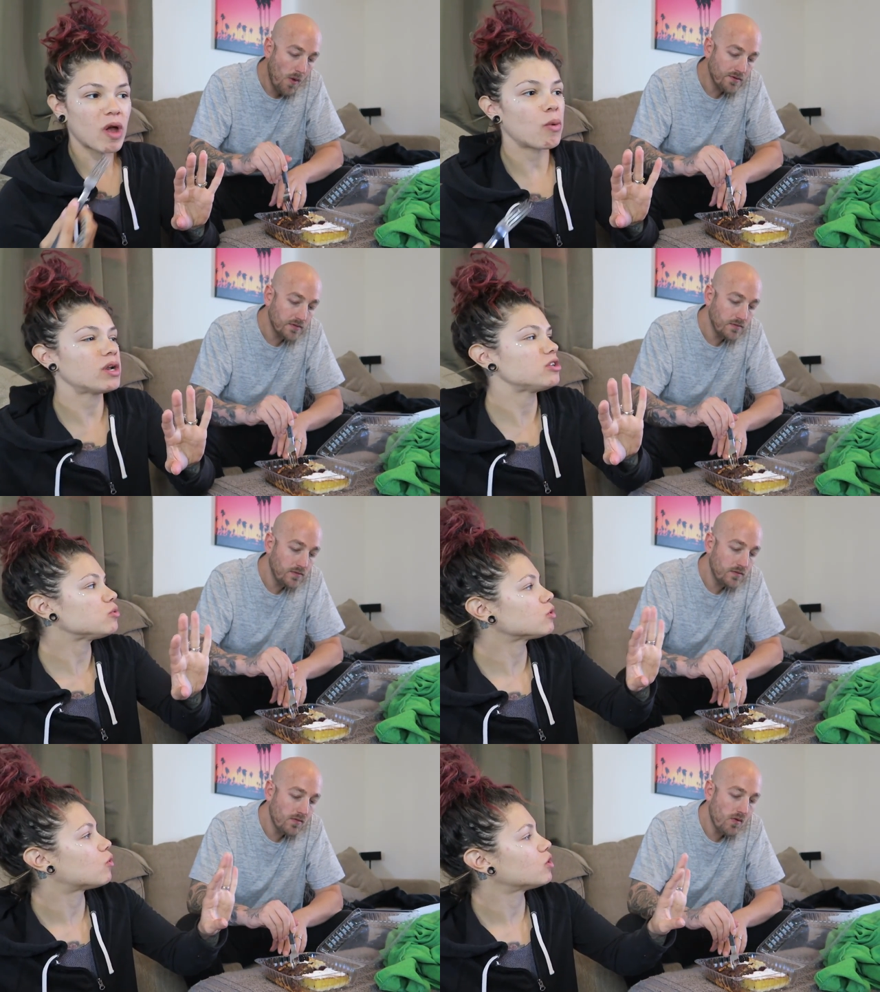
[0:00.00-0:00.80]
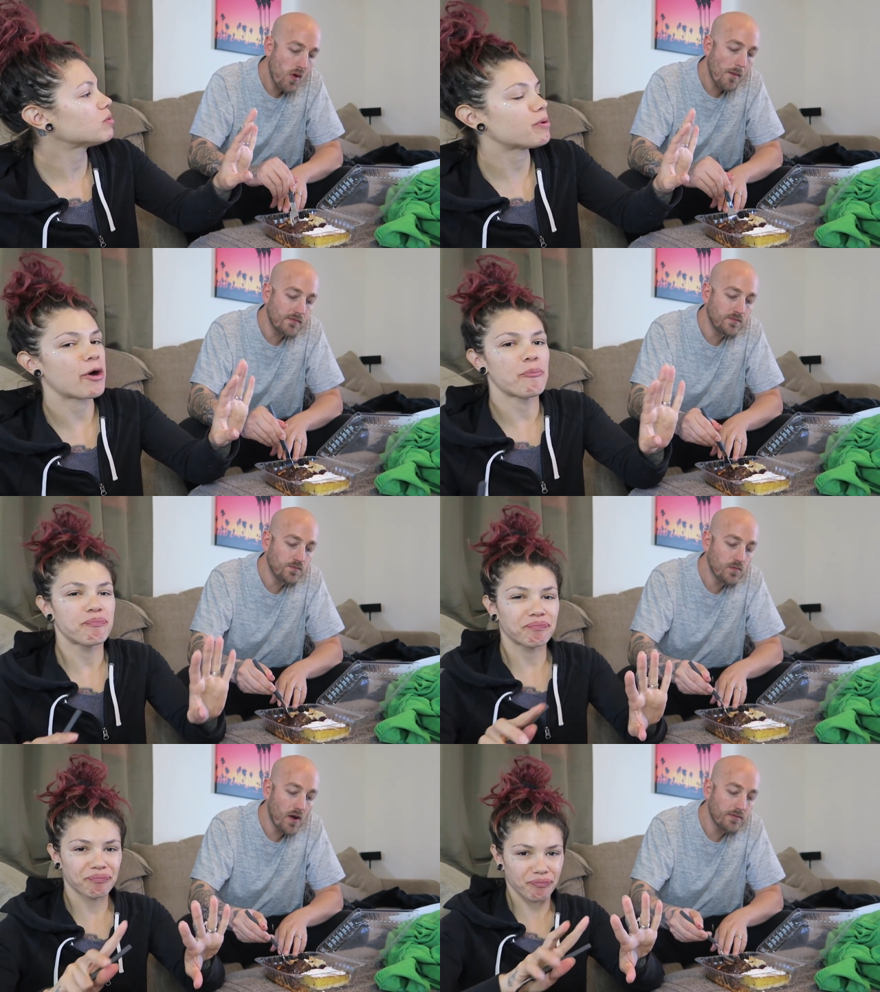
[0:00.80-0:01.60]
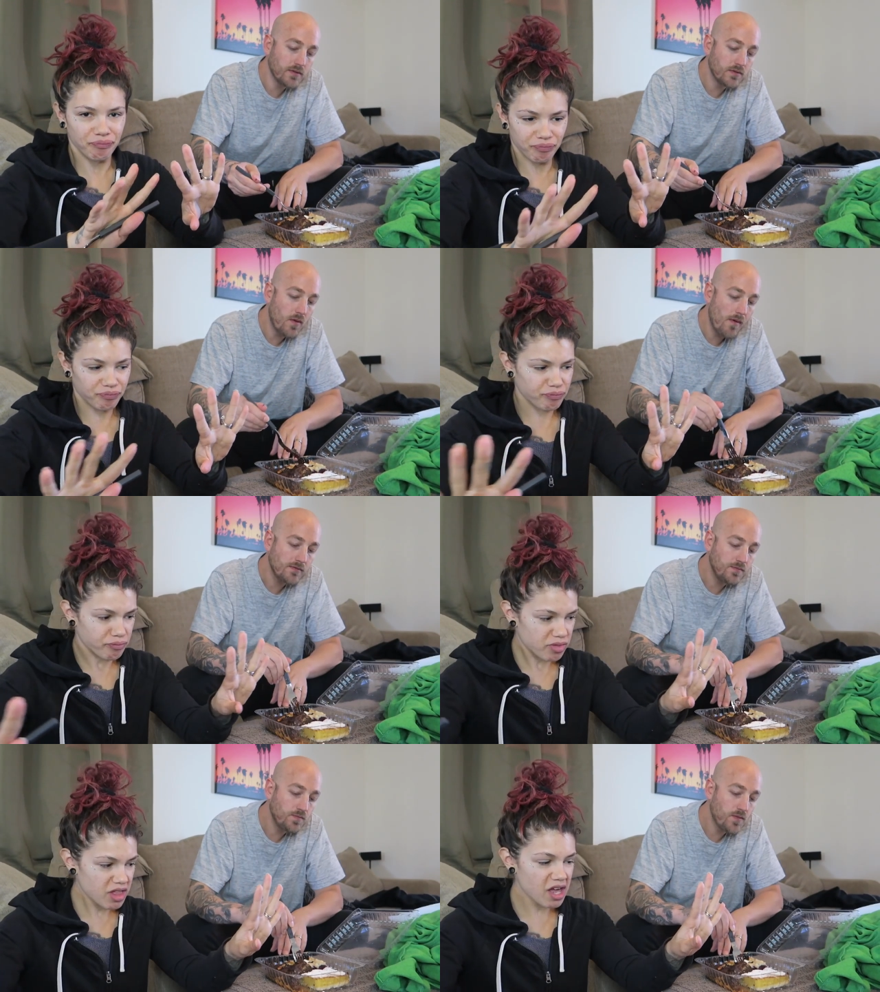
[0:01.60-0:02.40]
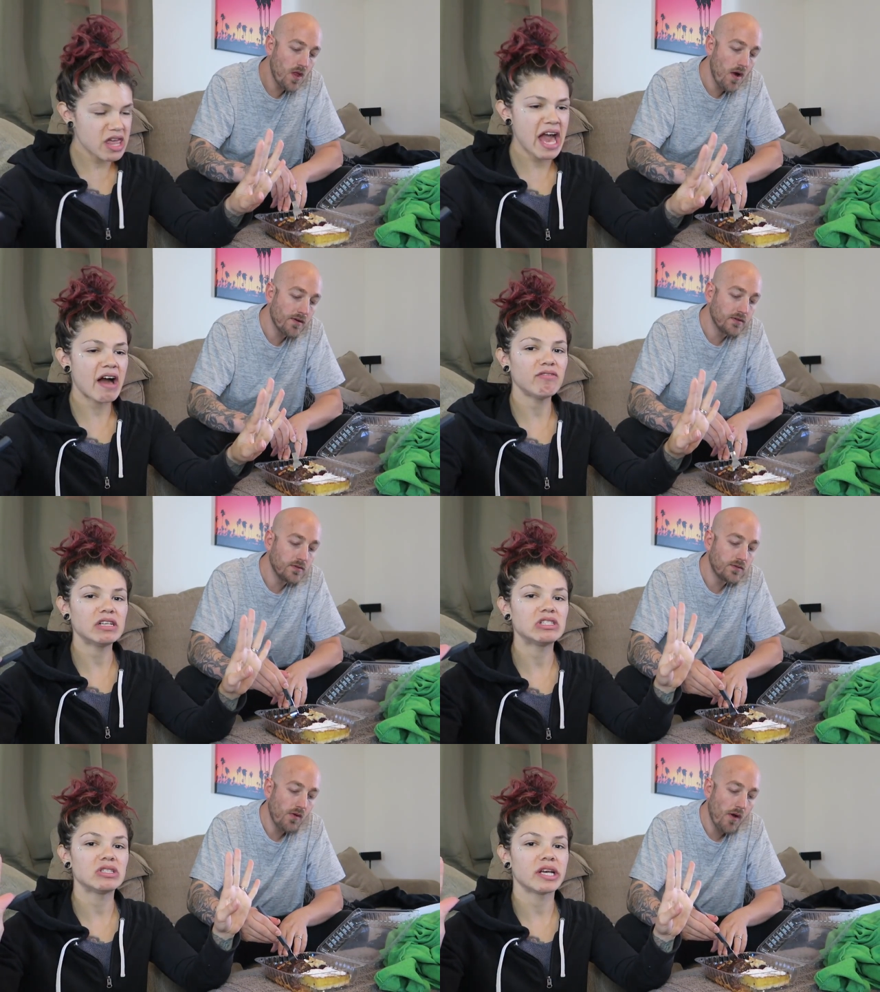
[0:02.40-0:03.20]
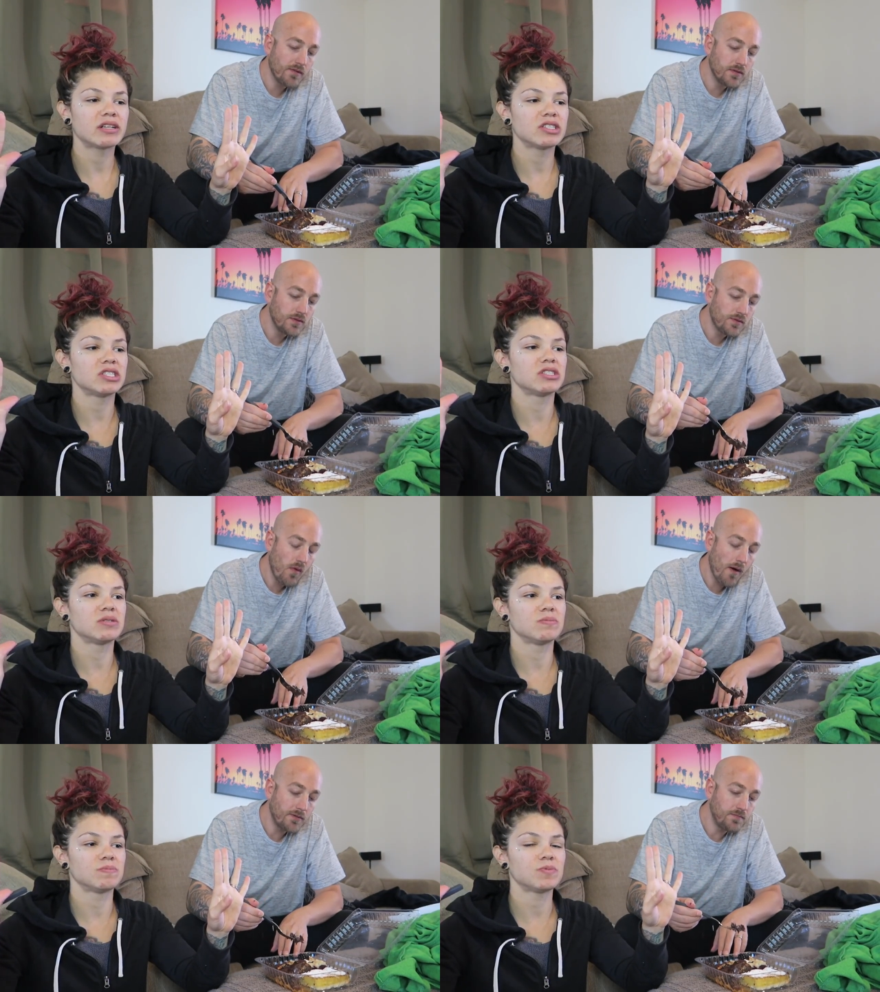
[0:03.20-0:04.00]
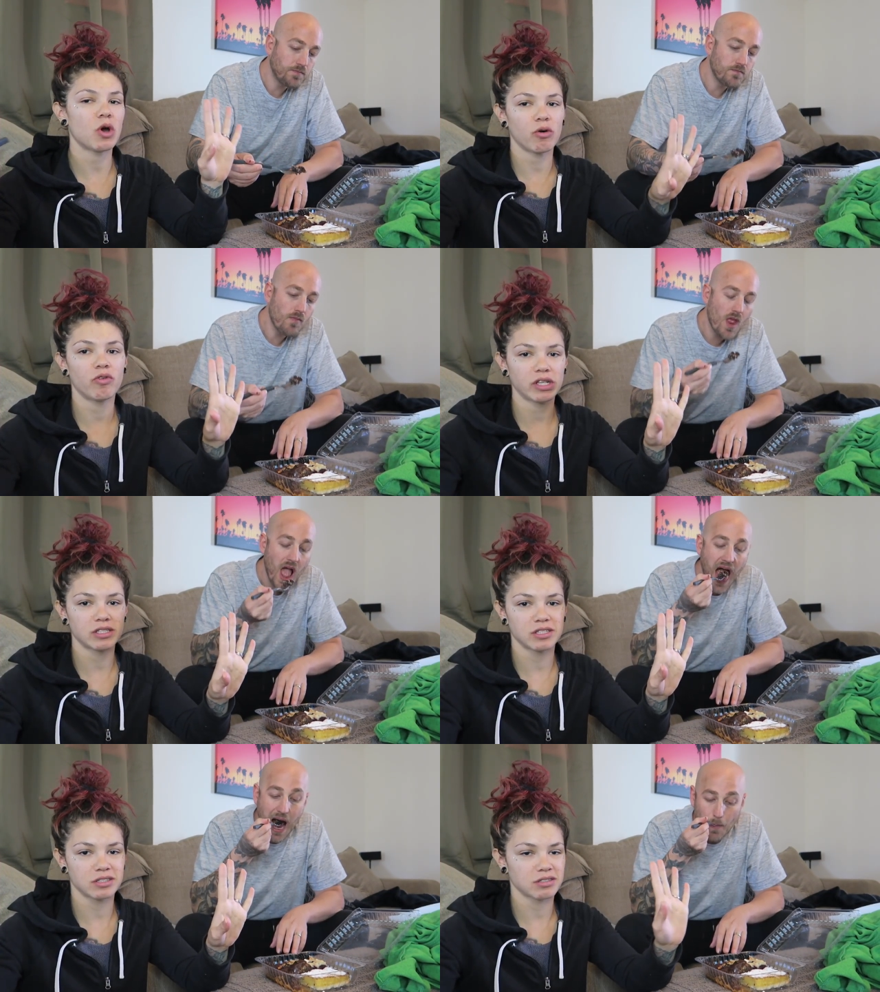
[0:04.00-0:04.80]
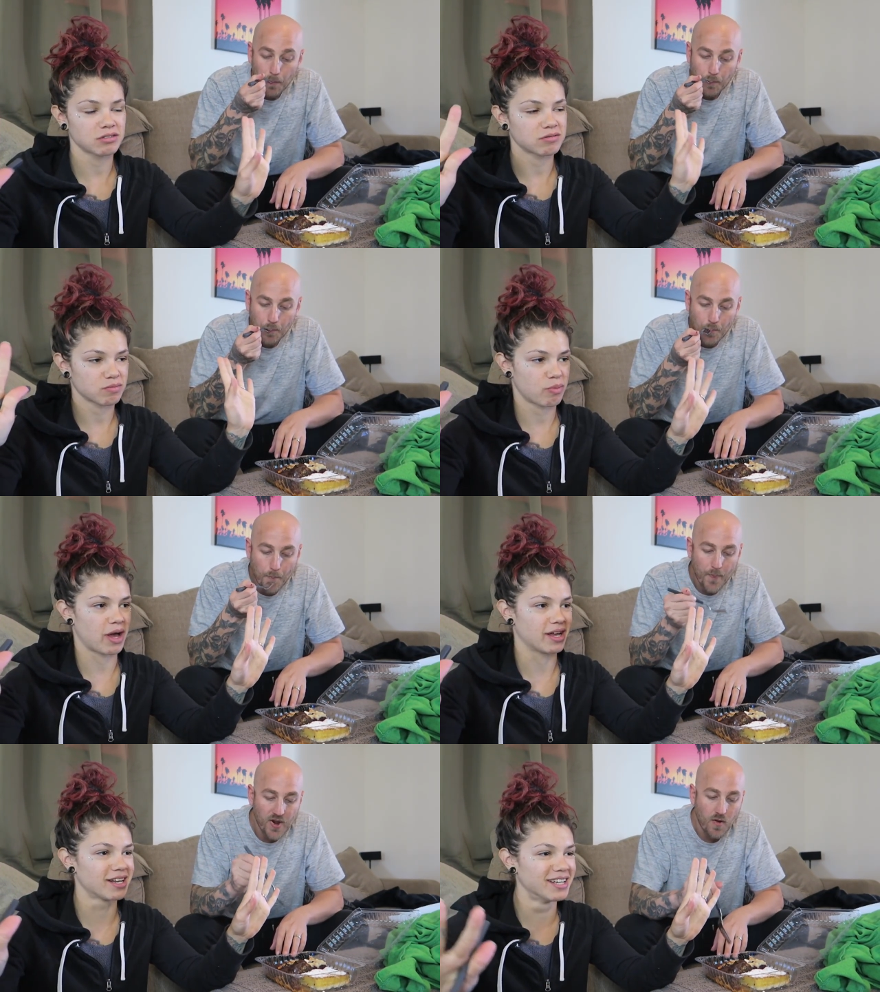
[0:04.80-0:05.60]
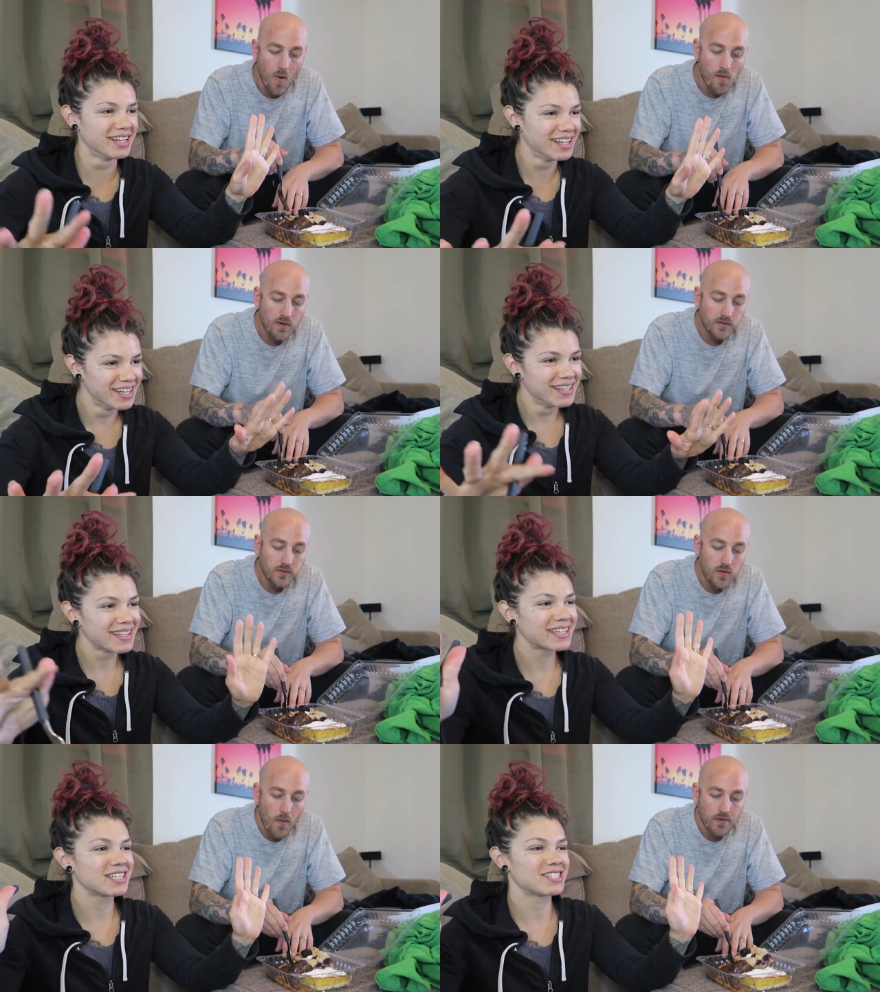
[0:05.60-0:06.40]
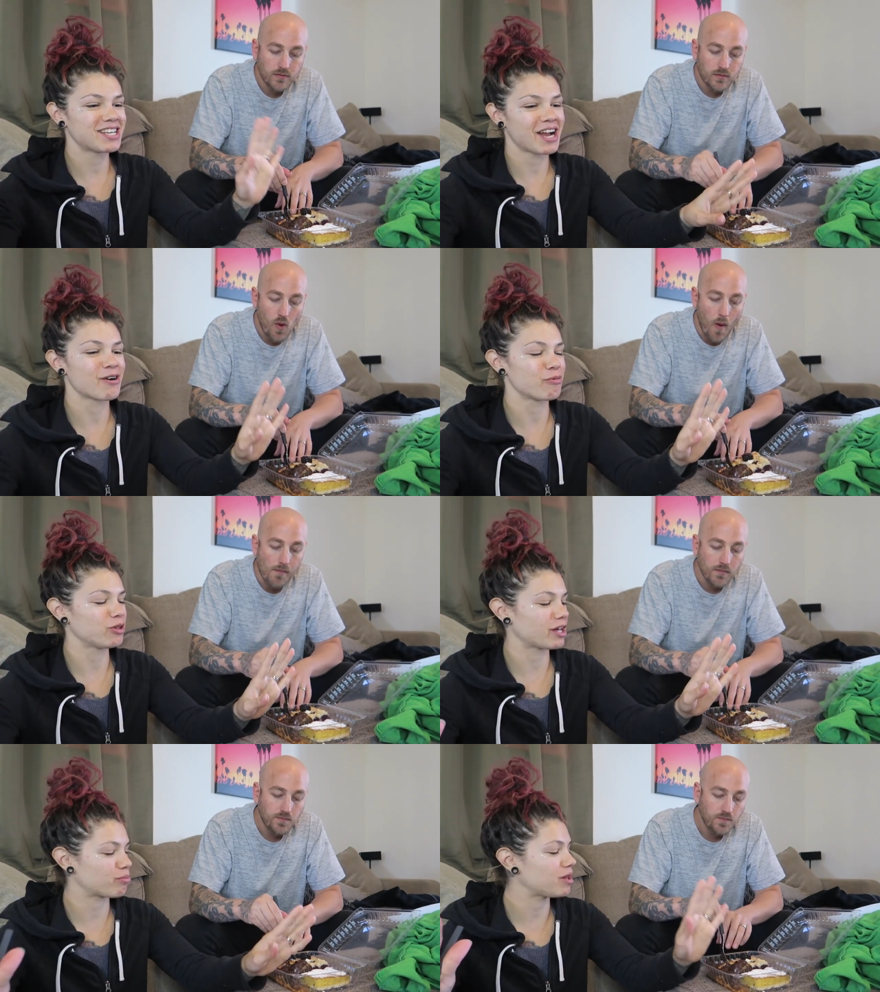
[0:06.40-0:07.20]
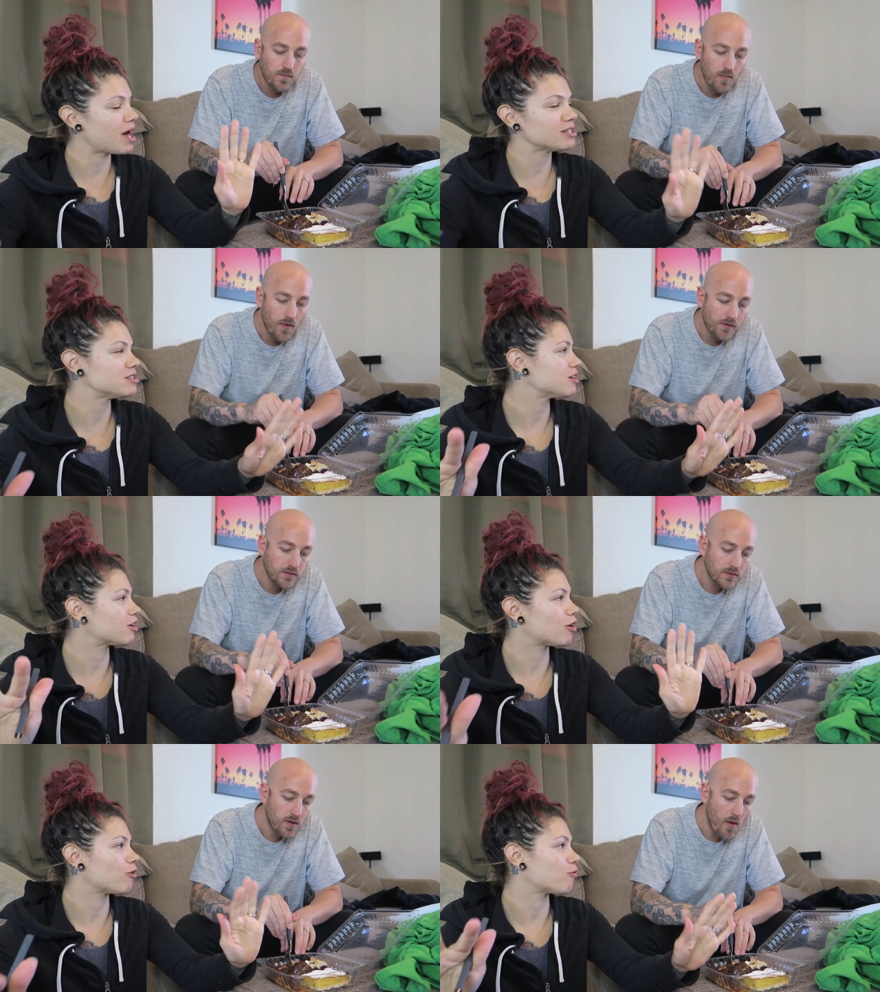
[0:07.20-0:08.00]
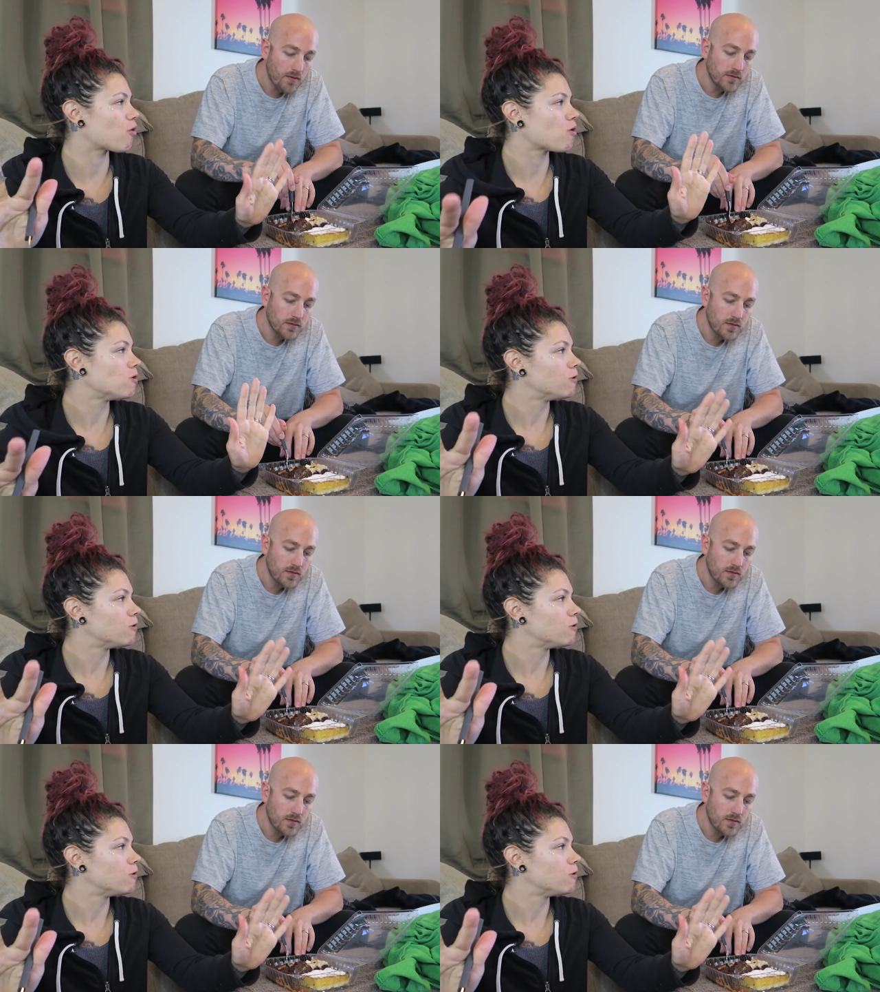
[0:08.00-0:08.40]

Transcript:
Speaker 1: I wanted to record it, but they have this, like, no offense, but like this terrible, like, plastic or